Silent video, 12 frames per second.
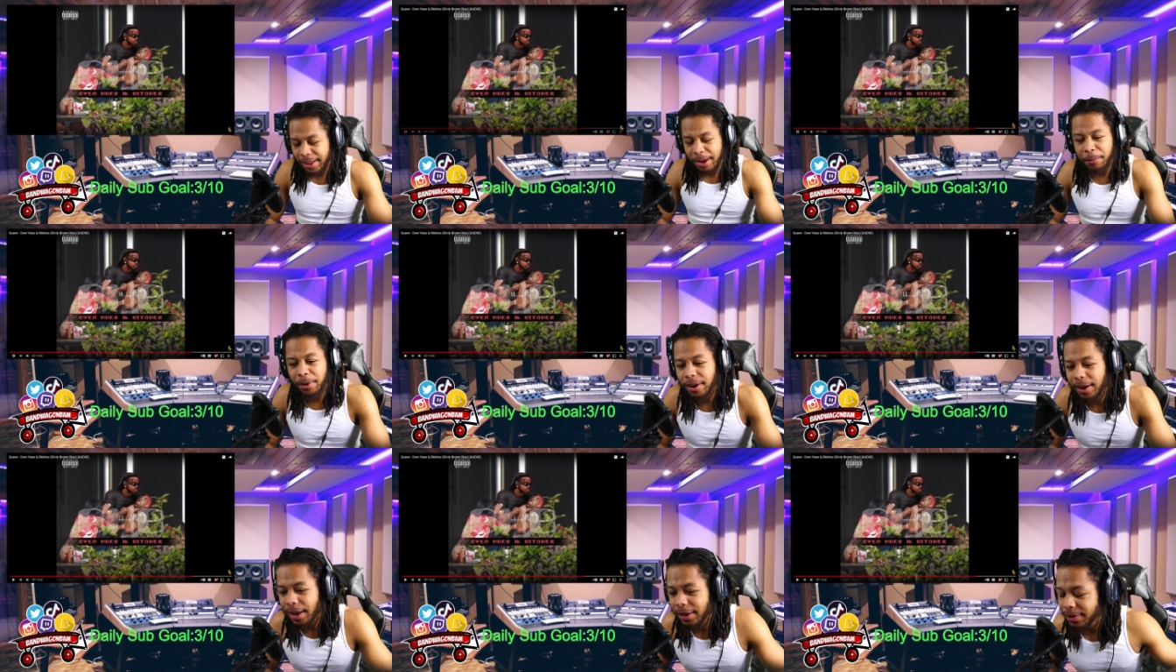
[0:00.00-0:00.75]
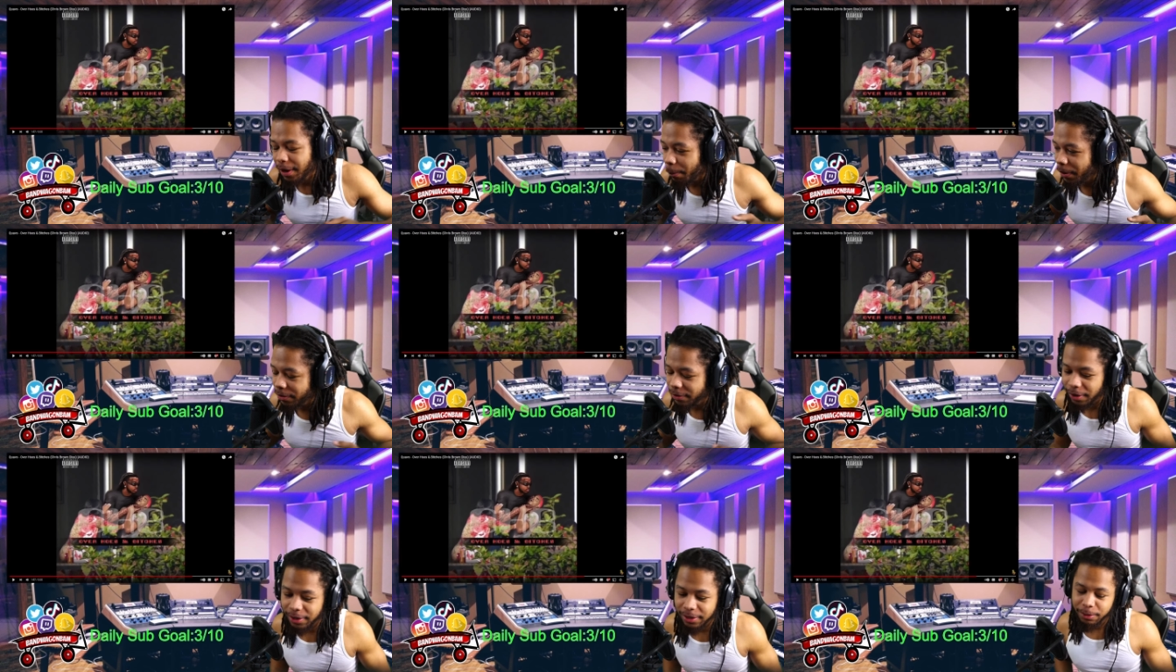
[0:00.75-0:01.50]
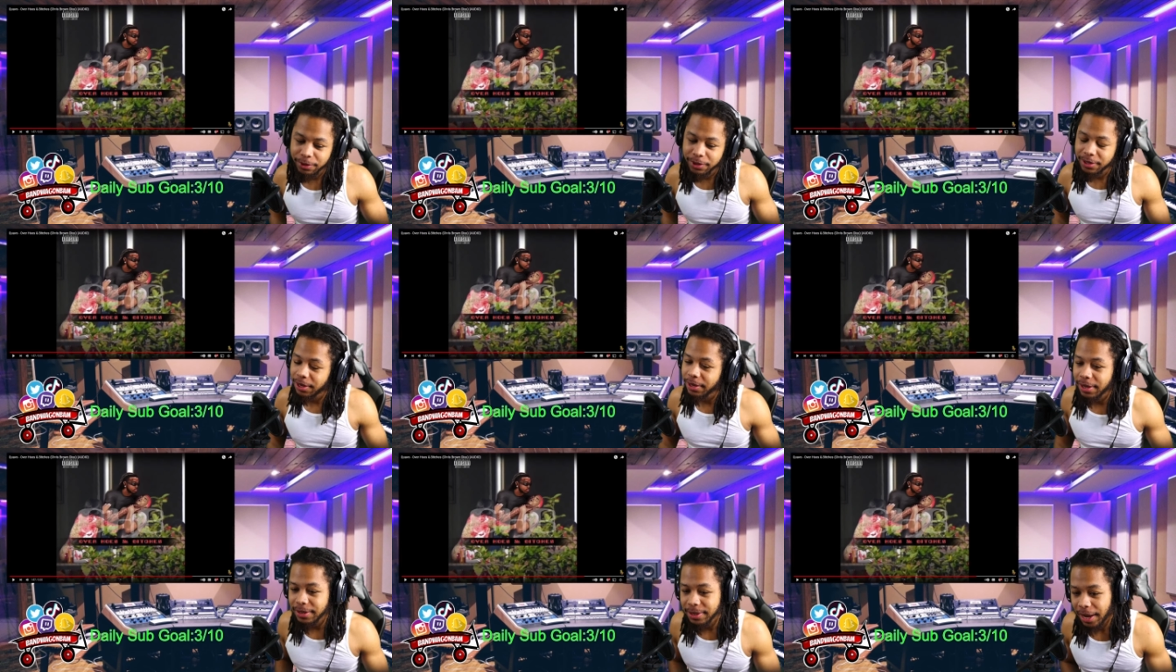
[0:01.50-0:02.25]
not gonna lie, this how beef starts, bro. This how
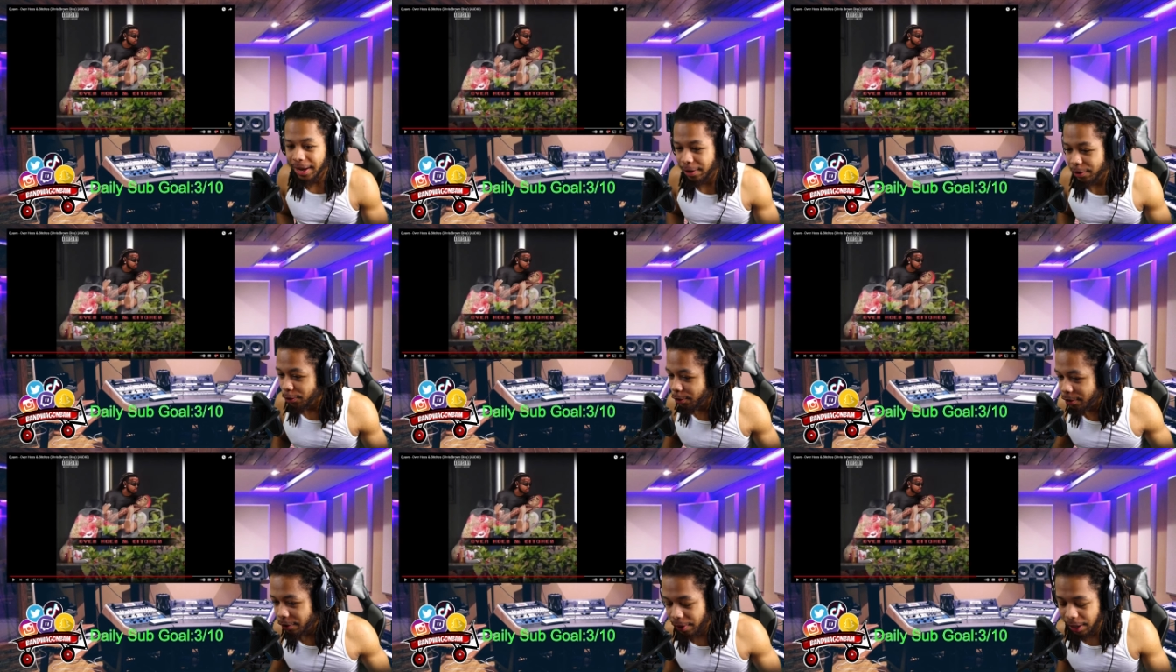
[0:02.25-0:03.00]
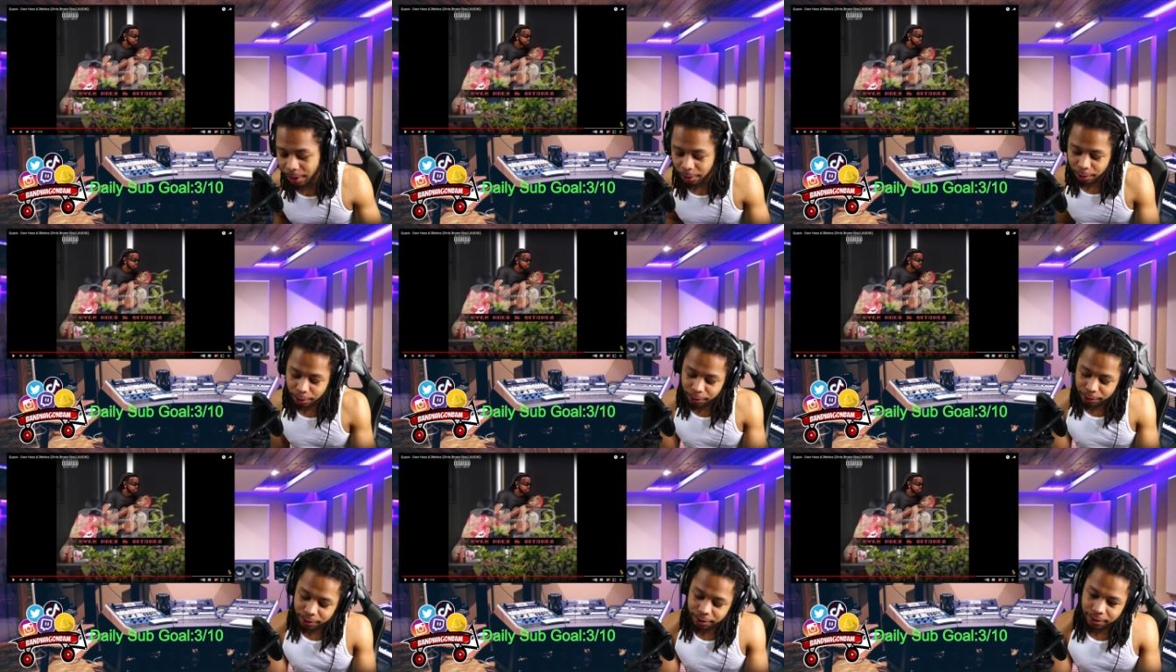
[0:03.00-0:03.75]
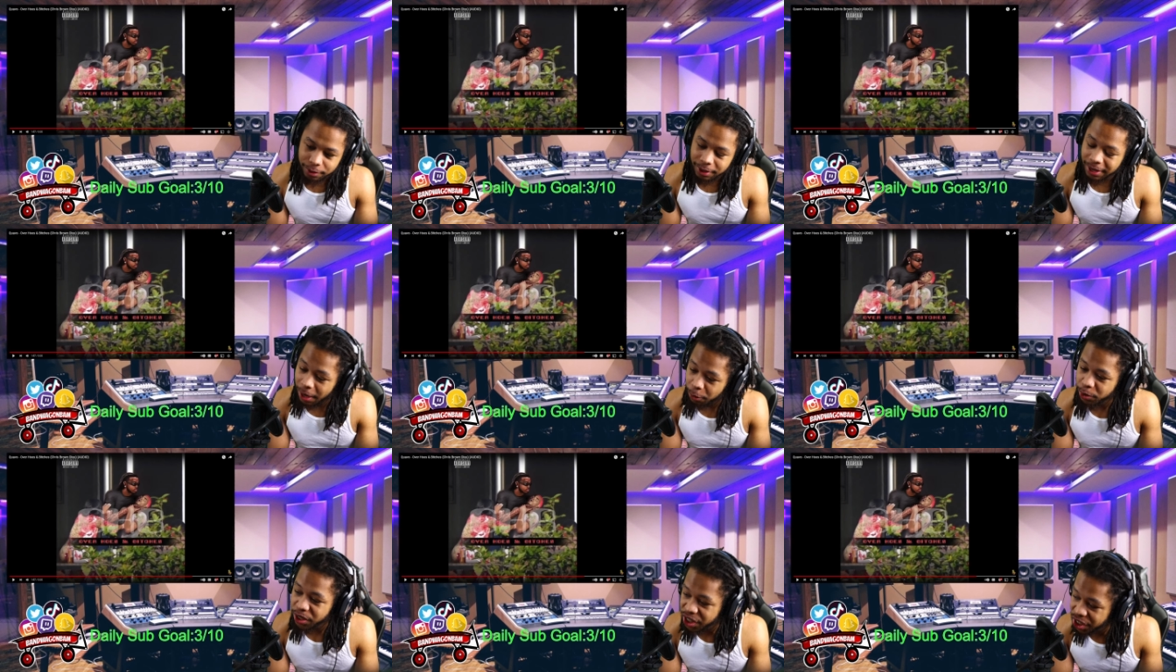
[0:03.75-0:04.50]
niggas die. It's always over girl.
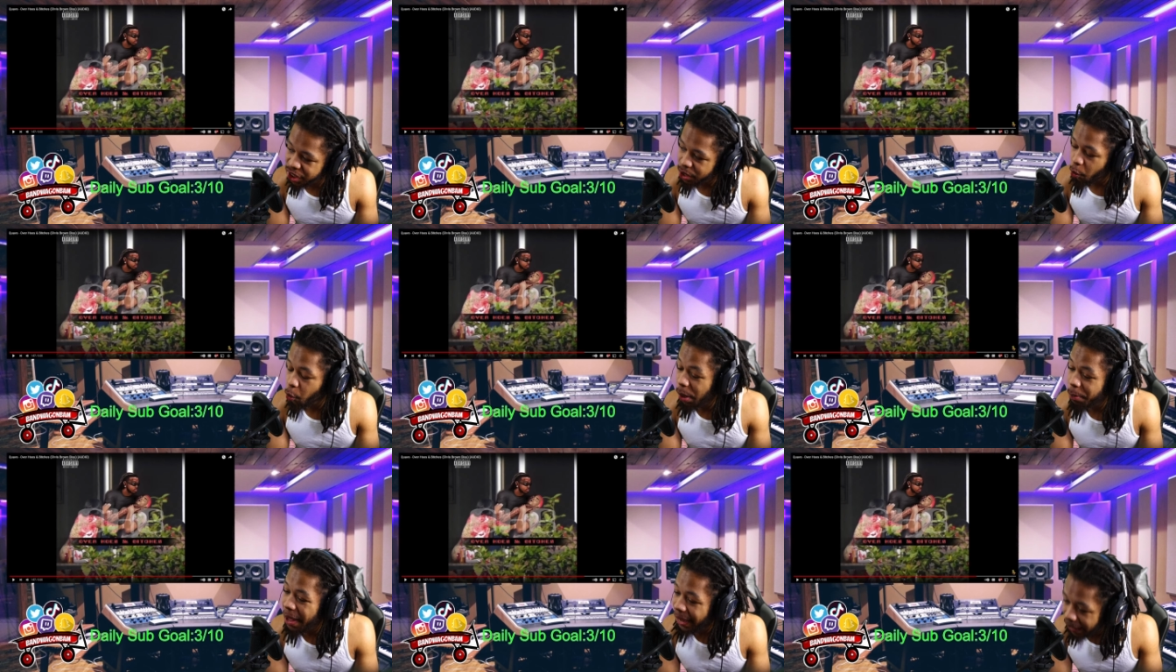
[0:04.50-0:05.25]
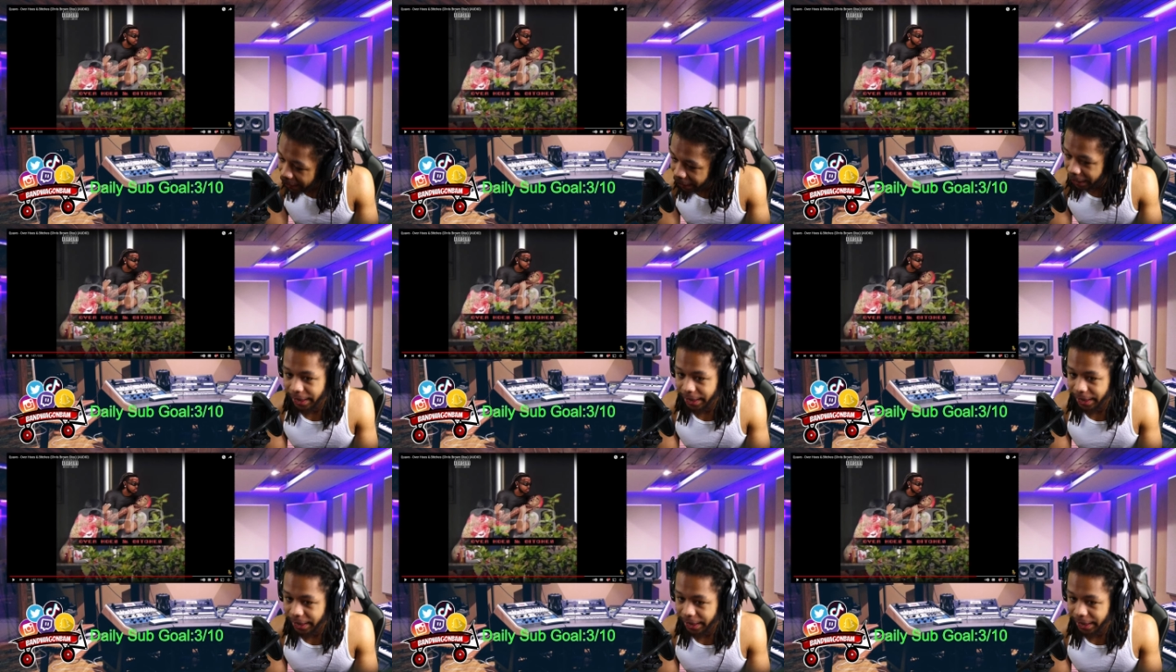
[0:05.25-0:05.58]
Girls, women.